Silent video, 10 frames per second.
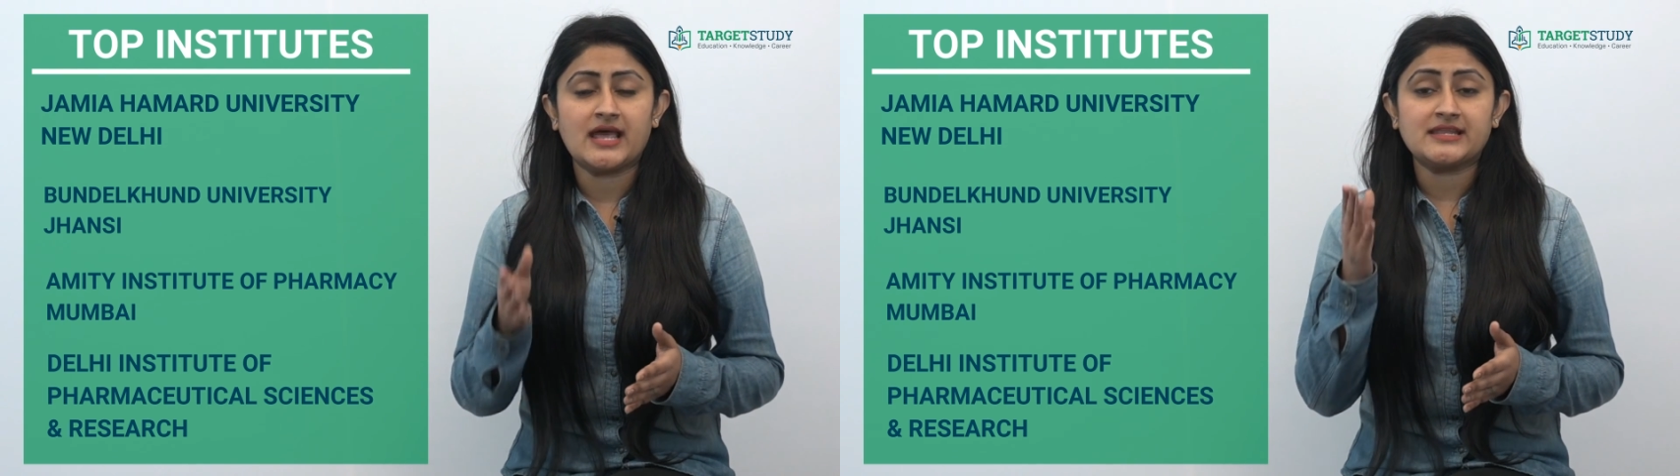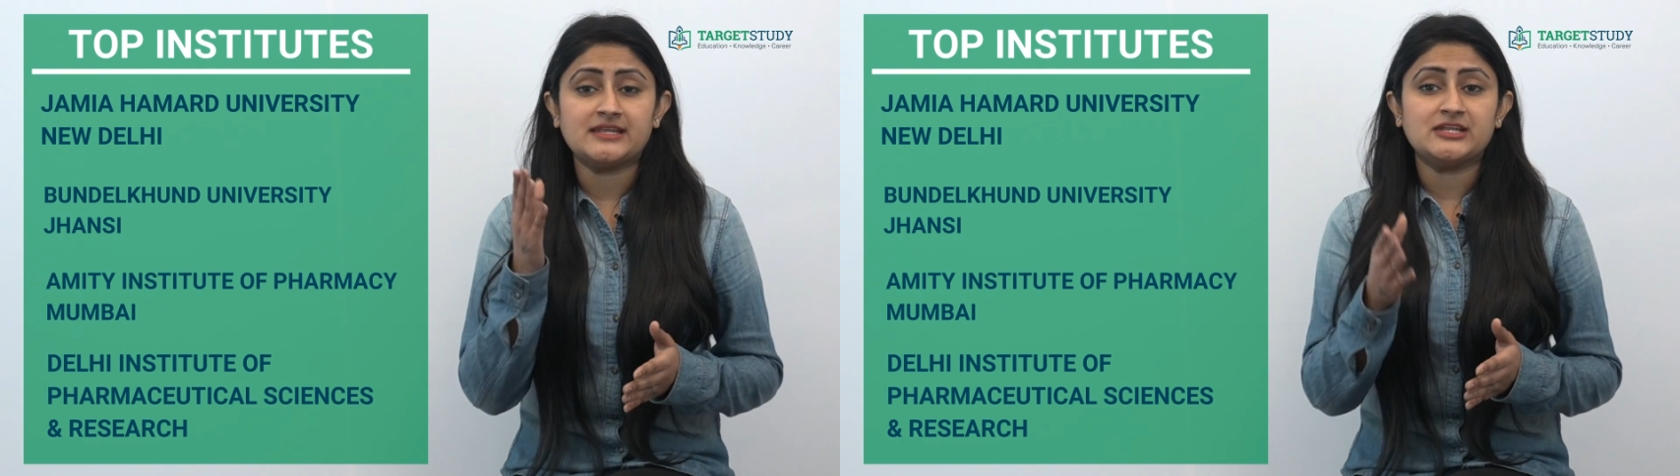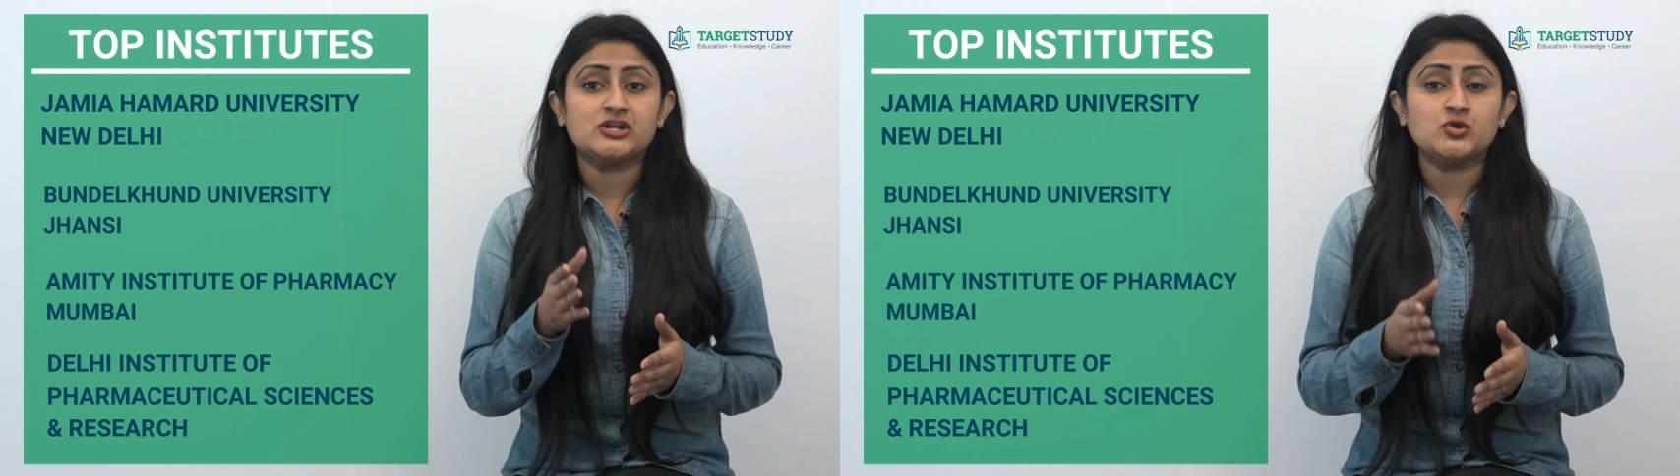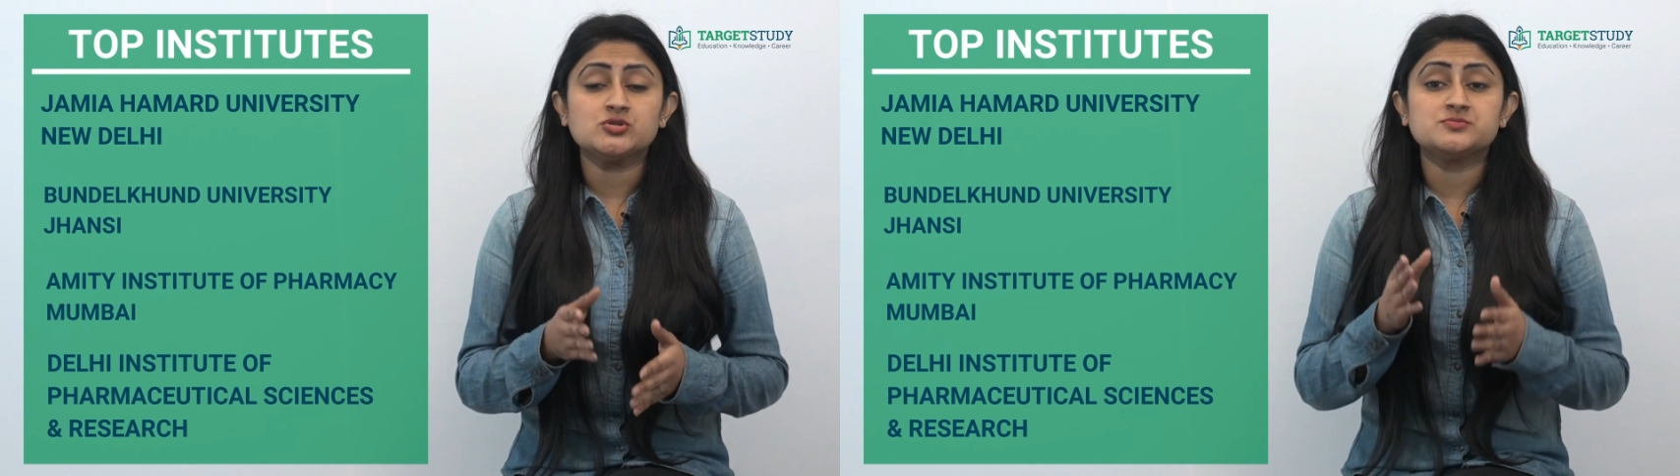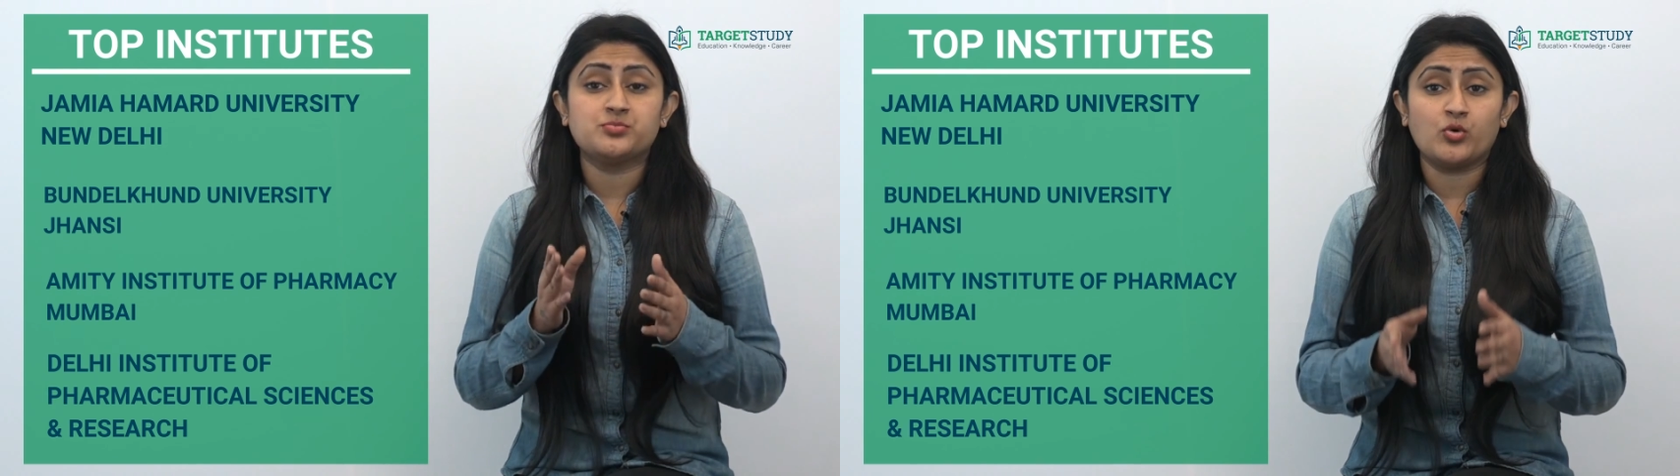that it
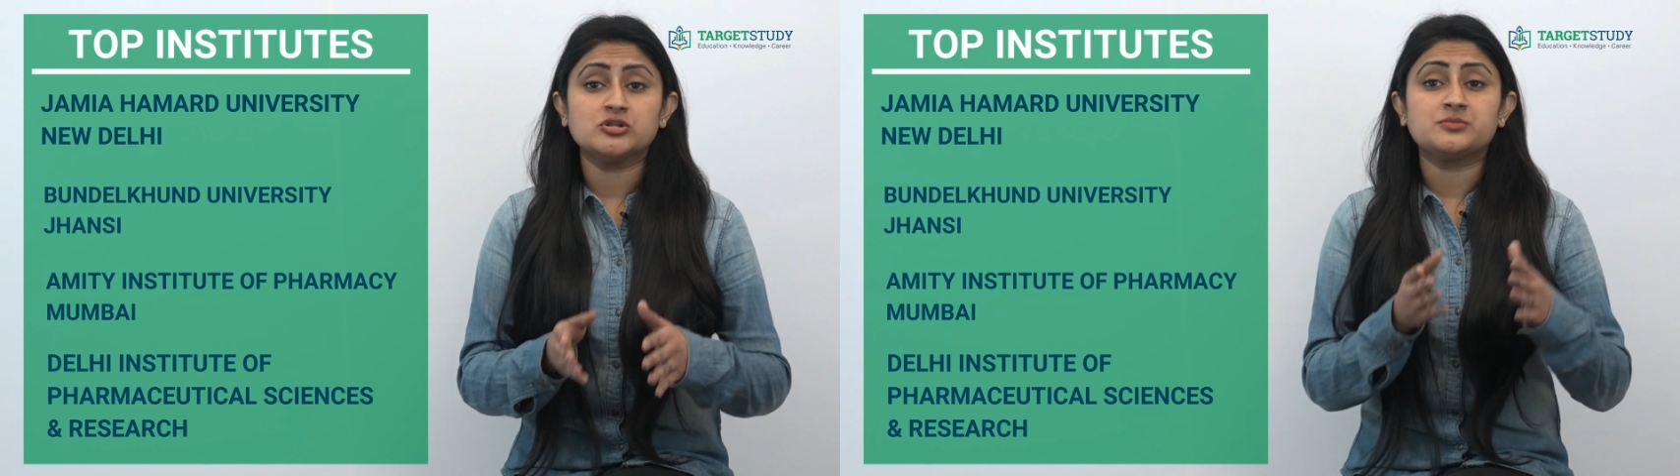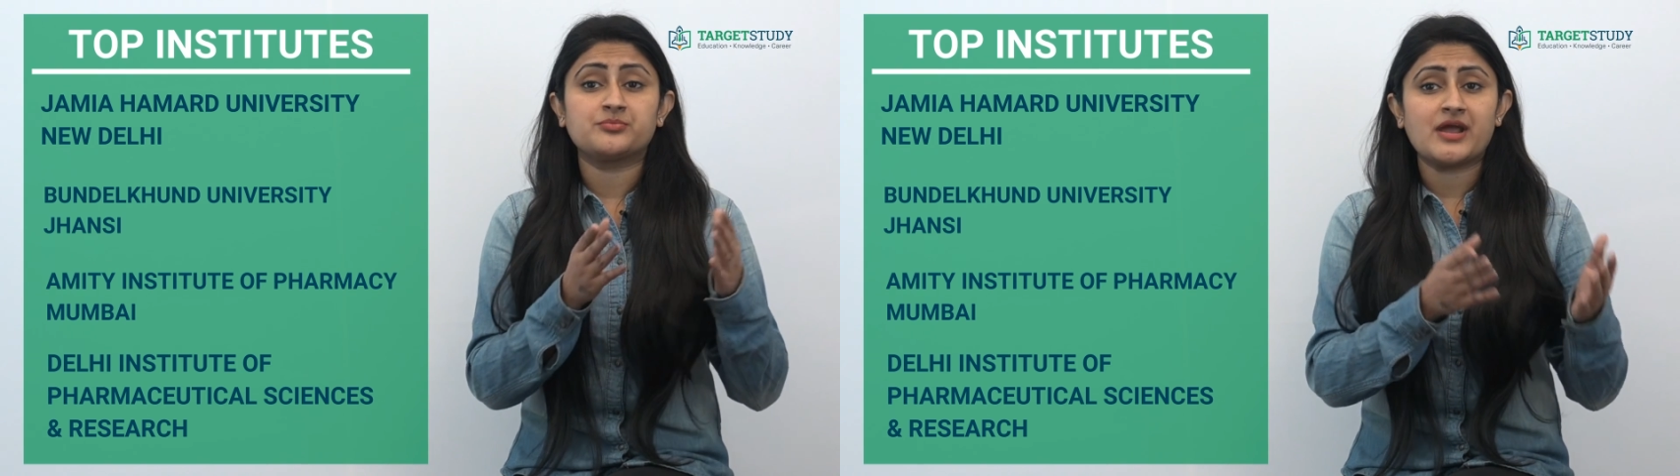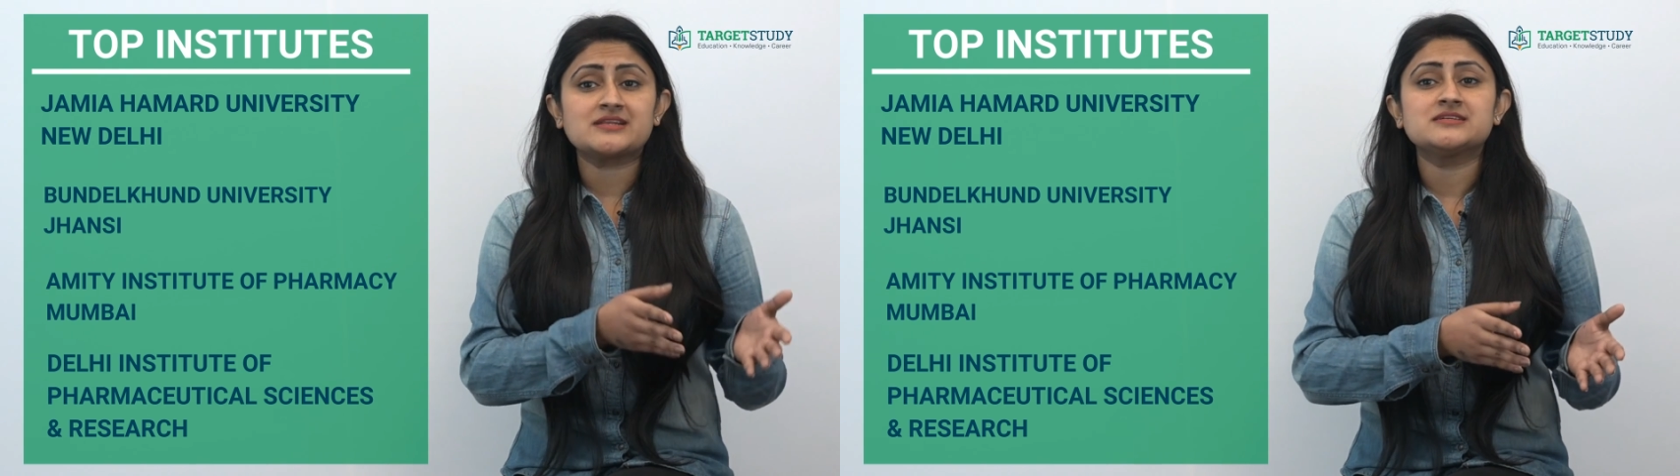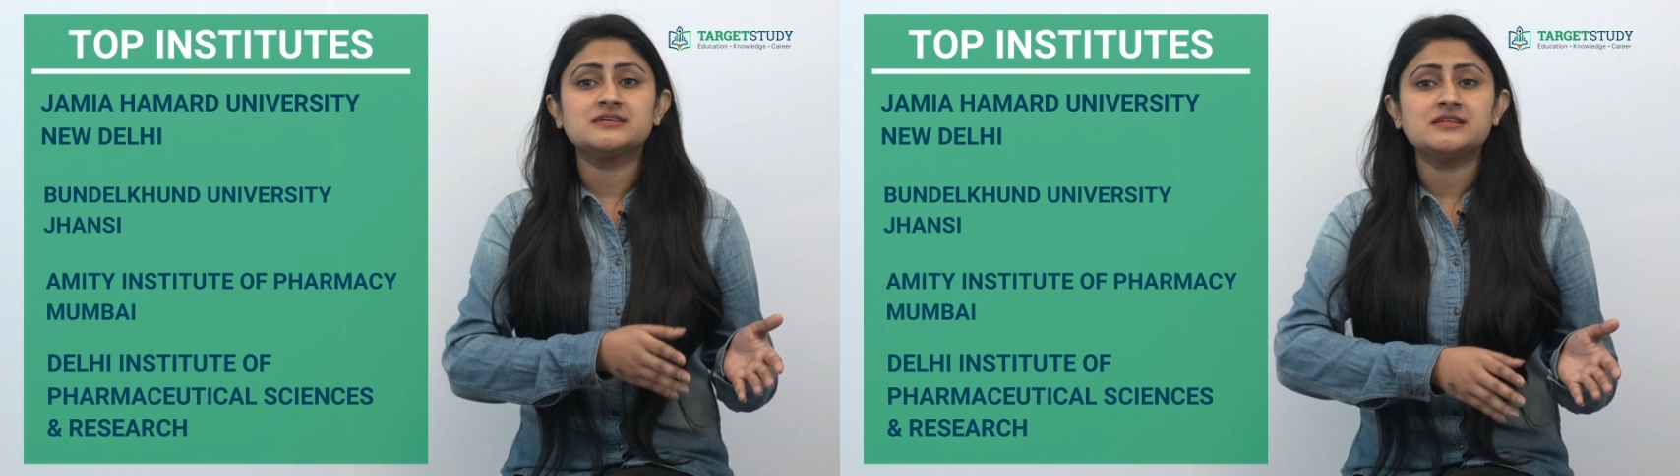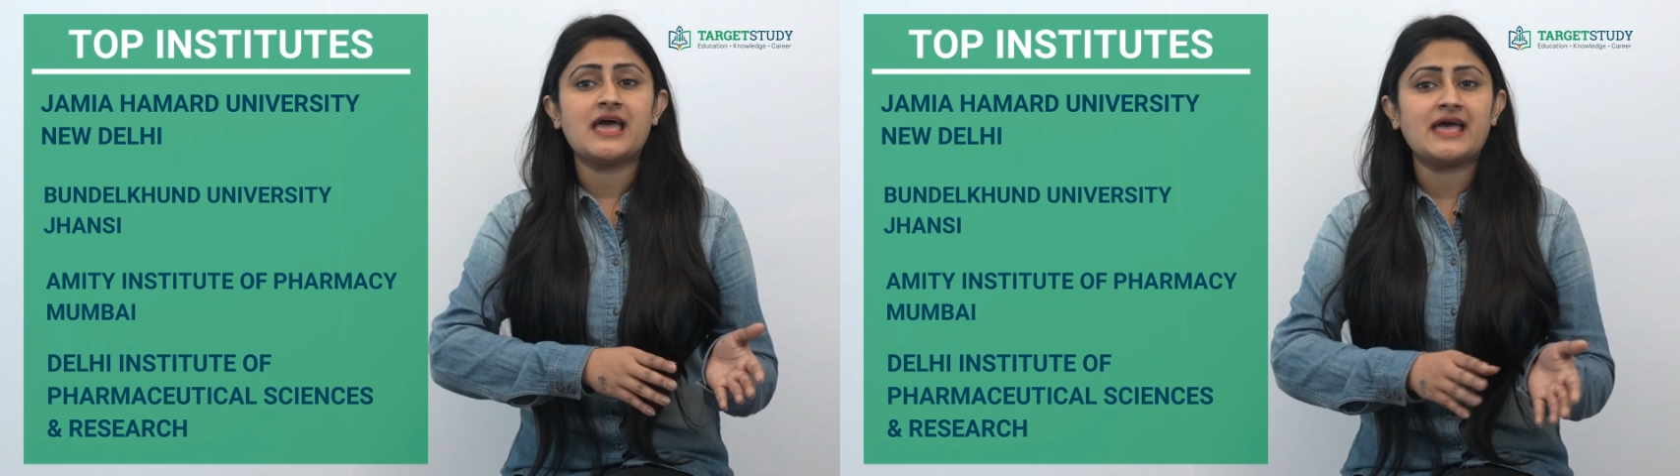includes both practical